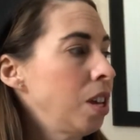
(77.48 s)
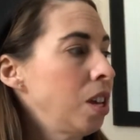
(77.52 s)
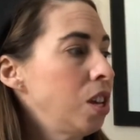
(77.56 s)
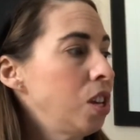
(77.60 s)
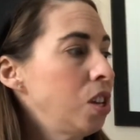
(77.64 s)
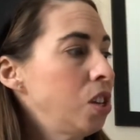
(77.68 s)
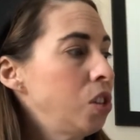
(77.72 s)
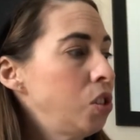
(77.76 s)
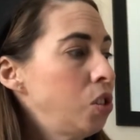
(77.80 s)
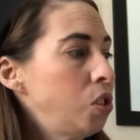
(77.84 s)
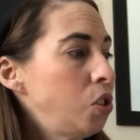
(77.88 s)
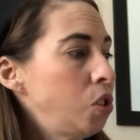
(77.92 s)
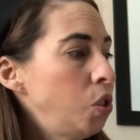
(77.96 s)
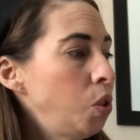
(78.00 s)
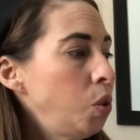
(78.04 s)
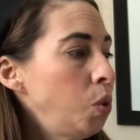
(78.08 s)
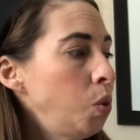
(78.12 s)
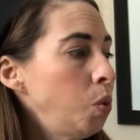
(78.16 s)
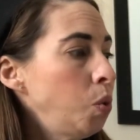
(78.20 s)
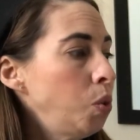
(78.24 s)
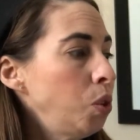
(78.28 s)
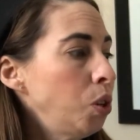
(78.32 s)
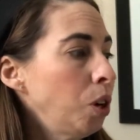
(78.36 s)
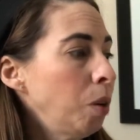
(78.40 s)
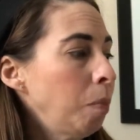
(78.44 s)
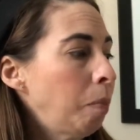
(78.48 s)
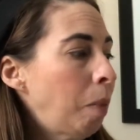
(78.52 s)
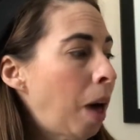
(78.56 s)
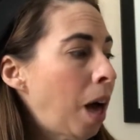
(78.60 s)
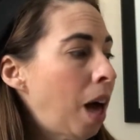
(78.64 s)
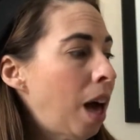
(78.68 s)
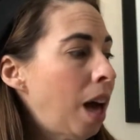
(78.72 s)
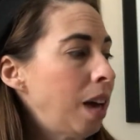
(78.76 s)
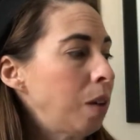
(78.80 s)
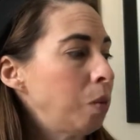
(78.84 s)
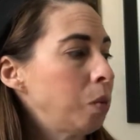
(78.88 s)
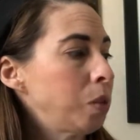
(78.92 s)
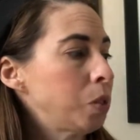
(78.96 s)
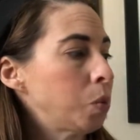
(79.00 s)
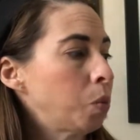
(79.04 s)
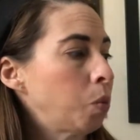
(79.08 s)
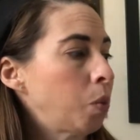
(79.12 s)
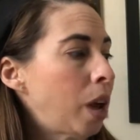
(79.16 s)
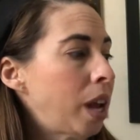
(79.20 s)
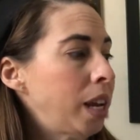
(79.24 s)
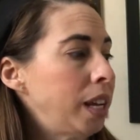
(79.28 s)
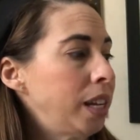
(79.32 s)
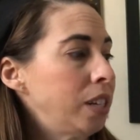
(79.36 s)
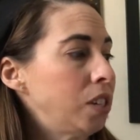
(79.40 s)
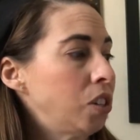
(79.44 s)
Soon her pie was
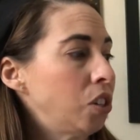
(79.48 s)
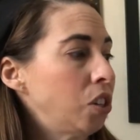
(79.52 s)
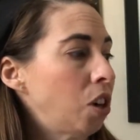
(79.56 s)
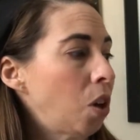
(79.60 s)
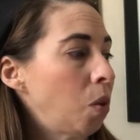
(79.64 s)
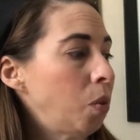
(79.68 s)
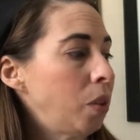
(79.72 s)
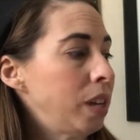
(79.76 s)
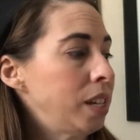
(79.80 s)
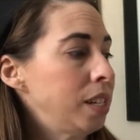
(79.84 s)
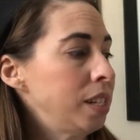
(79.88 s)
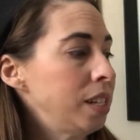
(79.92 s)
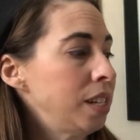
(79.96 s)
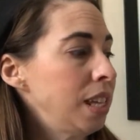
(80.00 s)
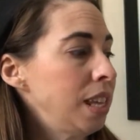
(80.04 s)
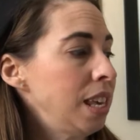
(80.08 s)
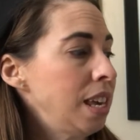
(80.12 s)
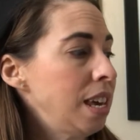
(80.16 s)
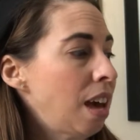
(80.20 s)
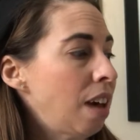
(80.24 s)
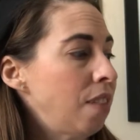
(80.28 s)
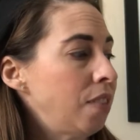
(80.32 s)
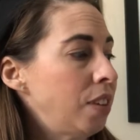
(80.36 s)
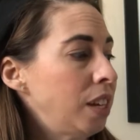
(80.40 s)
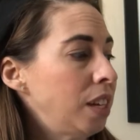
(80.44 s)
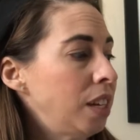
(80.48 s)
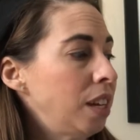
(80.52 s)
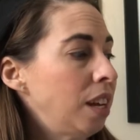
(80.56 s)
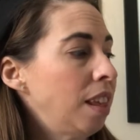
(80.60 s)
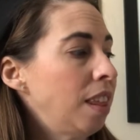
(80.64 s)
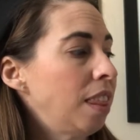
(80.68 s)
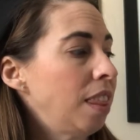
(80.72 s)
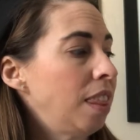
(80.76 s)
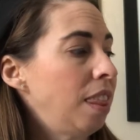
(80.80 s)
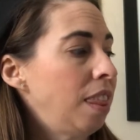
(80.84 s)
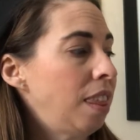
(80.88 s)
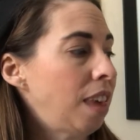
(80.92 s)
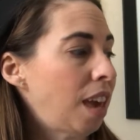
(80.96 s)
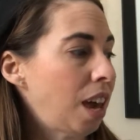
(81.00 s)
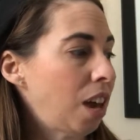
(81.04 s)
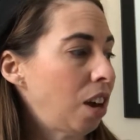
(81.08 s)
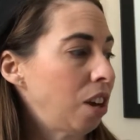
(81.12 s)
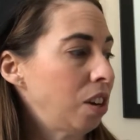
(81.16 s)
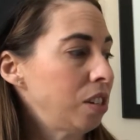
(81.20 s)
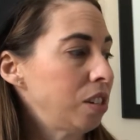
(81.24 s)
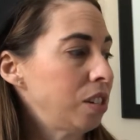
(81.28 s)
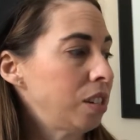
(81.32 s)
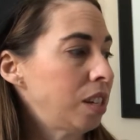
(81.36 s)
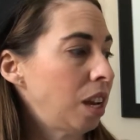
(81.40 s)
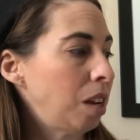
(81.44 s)
ready to go into the oven. There,
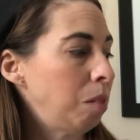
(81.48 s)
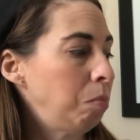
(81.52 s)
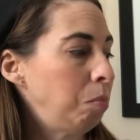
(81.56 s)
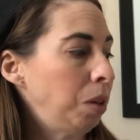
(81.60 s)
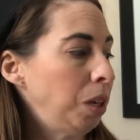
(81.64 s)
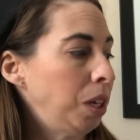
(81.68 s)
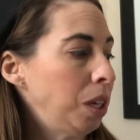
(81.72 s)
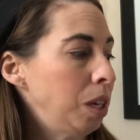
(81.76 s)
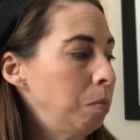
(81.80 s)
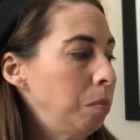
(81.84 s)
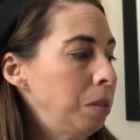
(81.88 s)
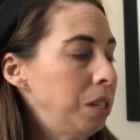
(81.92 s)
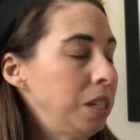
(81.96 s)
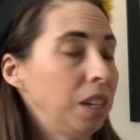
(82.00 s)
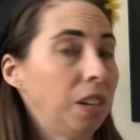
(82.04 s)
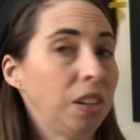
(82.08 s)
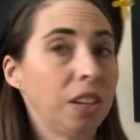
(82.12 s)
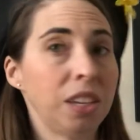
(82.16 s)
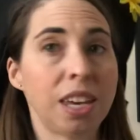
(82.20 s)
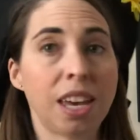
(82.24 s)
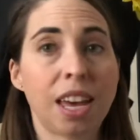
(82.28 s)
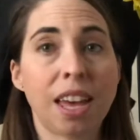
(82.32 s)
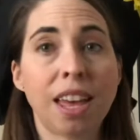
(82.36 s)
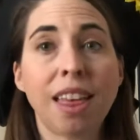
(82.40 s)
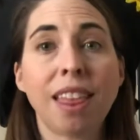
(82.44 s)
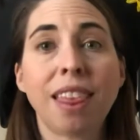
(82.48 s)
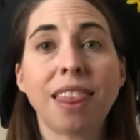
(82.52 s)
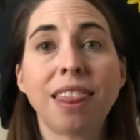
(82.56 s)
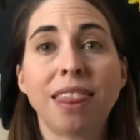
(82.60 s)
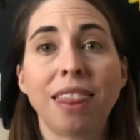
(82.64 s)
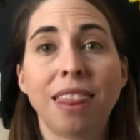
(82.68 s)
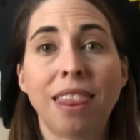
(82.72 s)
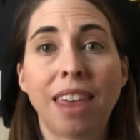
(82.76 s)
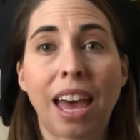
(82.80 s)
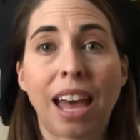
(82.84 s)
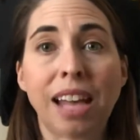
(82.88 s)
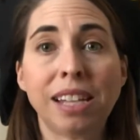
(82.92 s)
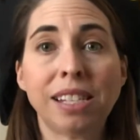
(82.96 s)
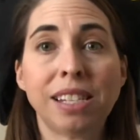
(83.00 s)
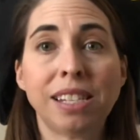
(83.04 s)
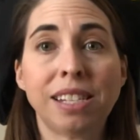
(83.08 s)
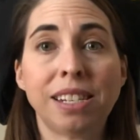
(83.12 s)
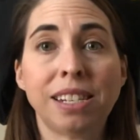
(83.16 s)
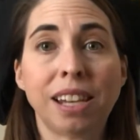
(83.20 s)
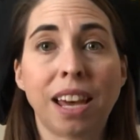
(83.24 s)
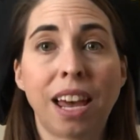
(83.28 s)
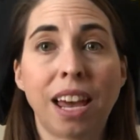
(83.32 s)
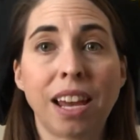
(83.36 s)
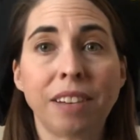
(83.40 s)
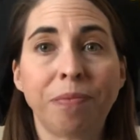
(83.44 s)
said Amelia Bedelia, that's
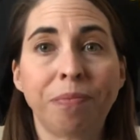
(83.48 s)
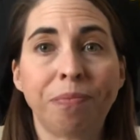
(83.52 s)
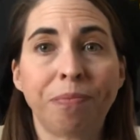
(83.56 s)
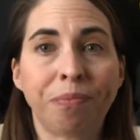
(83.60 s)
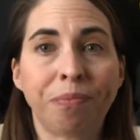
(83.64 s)
done.